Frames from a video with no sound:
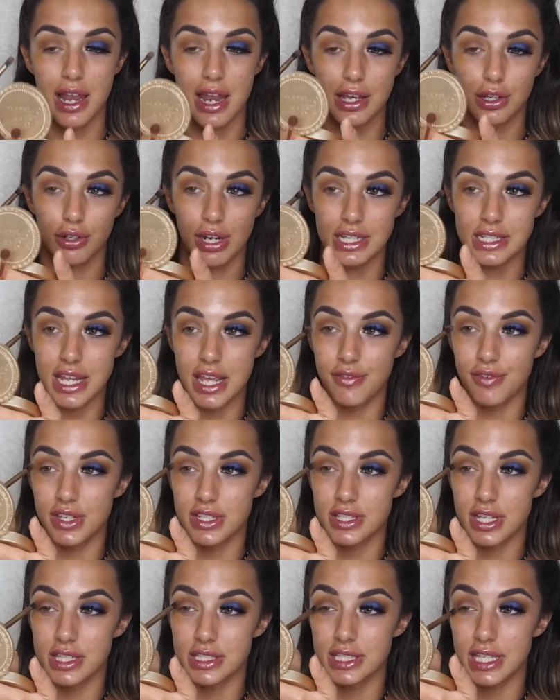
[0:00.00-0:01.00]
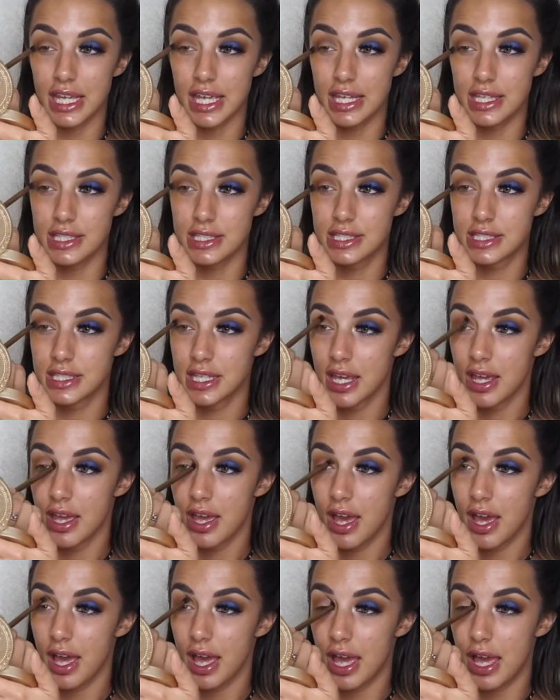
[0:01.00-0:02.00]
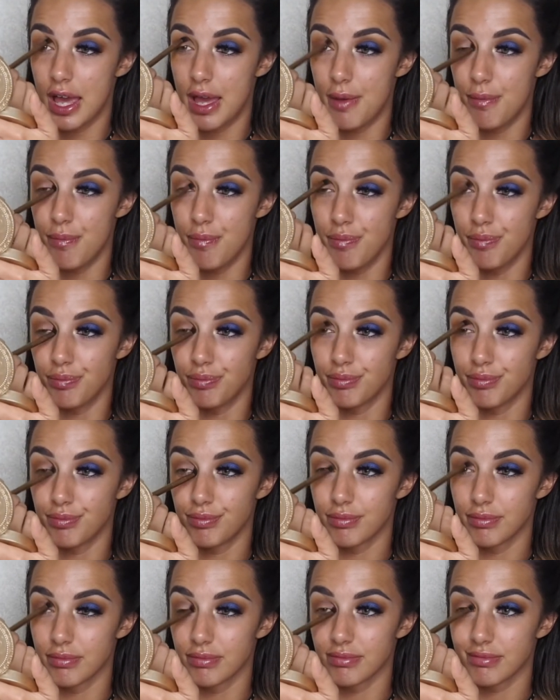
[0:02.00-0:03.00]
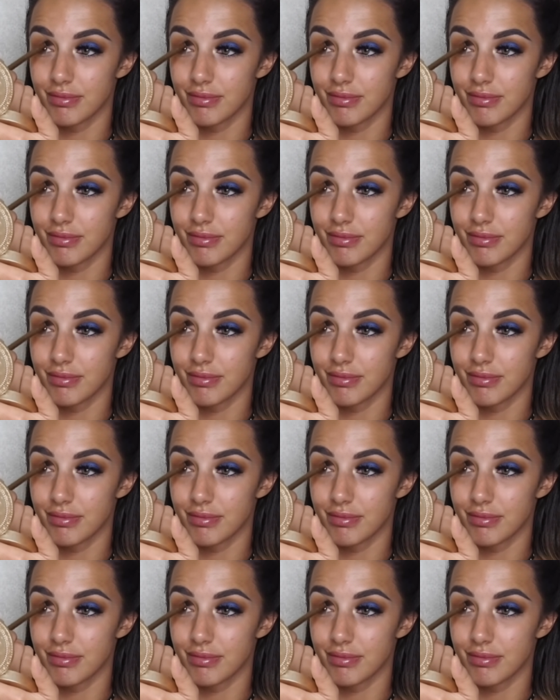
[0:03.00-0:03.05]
and Craig David does his event,